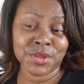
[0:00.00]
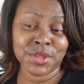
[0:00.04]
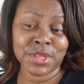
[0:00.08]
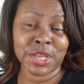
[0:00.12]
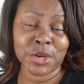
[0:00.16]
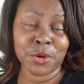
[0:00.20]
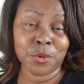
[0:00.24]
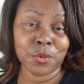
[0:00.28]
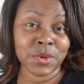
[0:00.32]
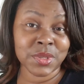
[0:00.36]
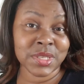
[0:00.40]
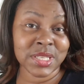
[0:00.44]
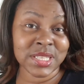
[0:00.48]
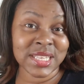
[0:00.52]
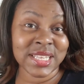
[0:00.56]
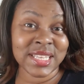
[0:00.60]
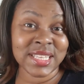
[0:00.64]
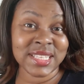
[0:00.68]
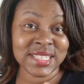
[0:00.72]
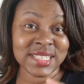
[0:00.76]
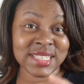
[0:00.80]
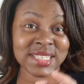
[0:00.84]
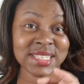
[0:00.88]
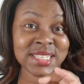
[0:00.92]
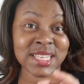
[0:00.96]
don't
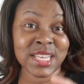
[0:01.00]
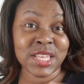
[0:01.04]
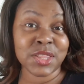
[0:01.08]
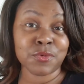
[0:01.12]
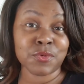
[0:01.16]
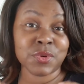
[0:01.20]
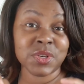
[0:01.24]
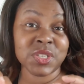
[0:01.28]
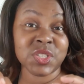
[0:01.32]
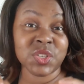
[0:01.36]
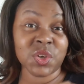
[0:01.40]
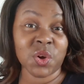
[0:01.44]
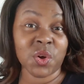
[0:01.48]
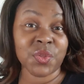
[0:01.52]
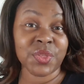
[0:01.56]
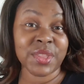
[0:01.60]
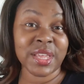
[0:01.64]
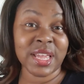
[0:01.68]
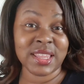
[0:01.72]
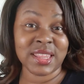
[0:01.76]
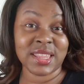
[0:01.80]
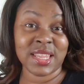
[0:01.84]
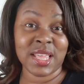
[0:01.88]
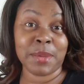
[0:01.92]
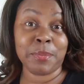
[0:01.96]
see the result
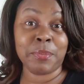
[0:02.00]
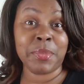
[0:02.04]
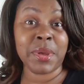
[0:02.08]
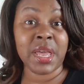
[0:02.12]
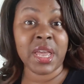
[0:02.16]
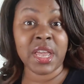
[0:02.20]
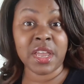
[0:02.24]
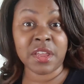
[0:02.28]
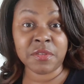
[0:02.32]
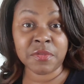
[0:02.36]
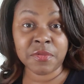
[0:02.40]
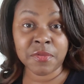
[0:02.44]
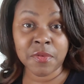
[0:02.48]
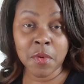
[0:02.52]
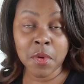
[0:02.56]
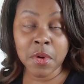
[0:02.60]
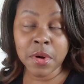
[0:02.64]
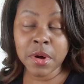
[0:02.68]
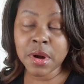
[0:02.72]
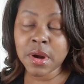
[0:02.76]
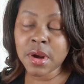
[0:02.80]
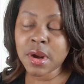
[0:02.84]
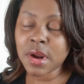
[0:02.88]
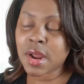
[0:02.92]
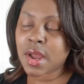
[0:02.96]
that they paid
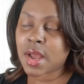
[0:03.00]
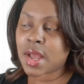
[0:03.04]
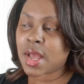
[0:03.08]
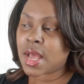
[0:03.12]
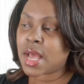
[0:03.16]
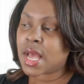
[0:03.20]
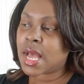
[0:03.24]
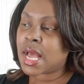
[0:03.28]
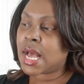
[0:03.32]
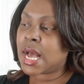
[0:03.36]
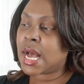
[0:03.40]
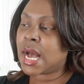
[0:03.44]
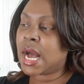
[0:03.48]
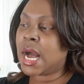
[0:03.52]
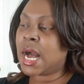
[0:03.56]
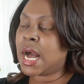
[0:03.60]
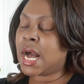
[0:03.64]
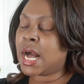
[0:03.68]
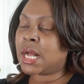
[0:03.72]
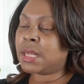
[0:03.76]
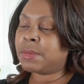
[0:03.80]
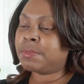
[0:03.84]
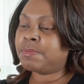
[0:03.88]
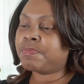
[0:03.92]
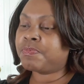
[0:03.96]
for?
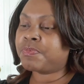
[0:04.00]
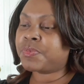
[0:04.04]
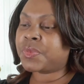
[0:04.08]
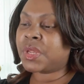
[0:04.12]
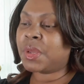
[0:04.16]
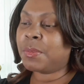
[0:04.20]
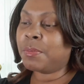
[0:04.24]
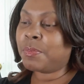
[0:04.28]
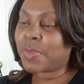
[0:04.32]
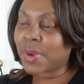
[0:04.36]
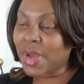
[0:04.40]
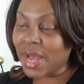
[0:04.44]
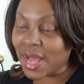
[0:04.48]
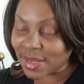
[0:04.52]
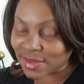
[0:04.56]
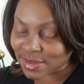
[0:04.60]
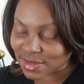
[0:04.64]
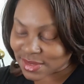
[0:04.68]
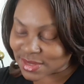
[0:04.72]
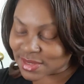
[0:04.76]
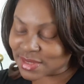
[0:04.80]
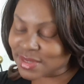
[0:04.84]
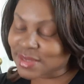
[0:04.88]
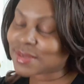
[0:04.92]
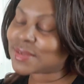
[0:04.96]

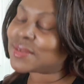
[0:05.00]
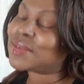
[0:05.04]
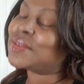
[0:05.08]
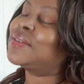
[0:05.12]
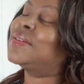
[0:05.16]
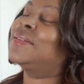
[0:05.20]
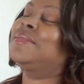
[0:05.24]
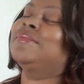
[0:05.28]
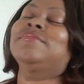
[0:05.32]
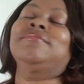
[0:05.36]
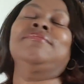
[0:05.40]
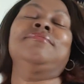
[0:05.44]
But